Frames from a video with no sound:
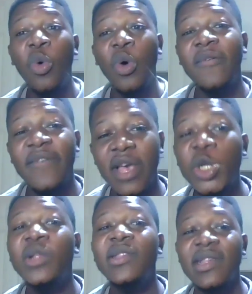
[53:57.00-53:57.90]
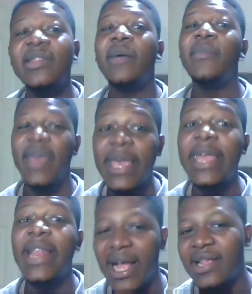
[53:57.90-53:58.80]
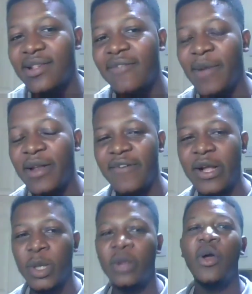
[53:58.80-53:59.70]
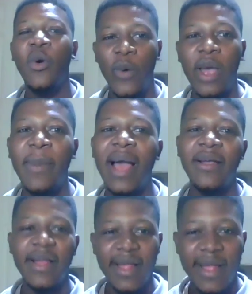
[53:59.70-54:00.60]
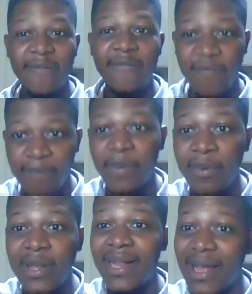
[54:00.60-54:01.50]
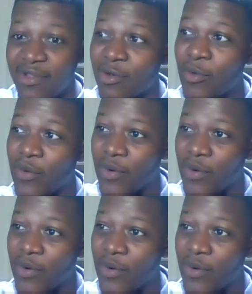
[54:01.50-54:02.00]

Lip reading: qualification system in additive manufacturing, whereby if people needed to